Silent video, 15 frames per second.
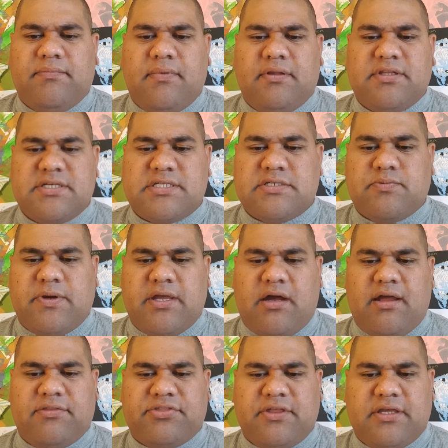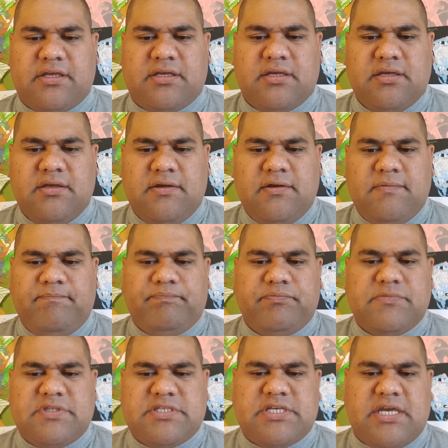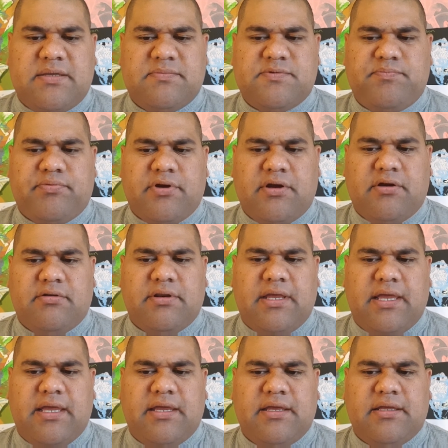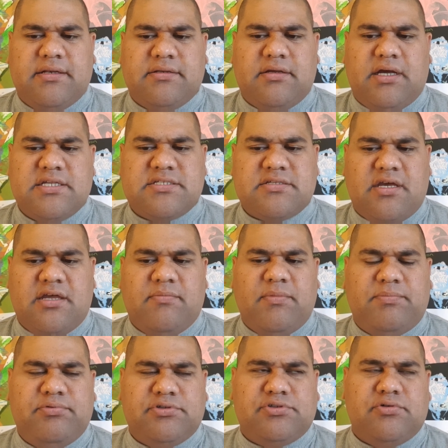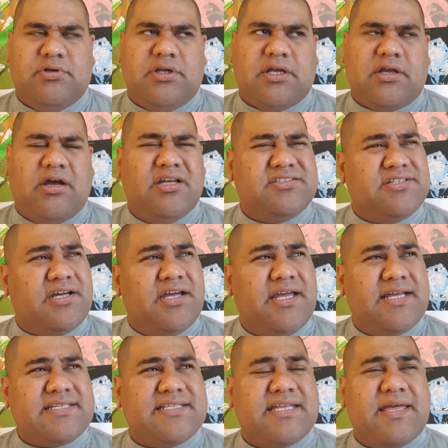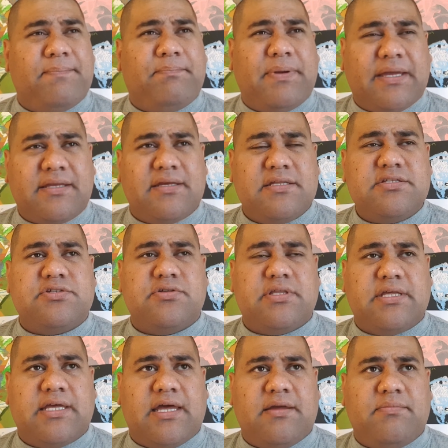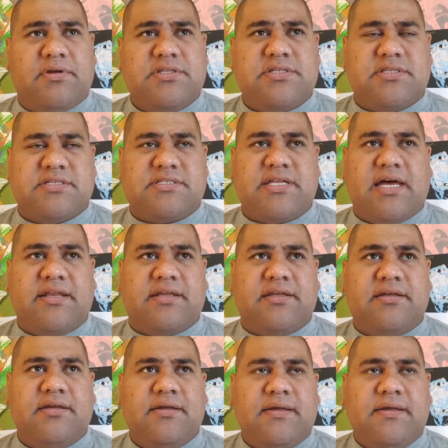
This is where I think James Brown and Isaiah Mapusua, like, Isaiah has to get back into the game, into the starting.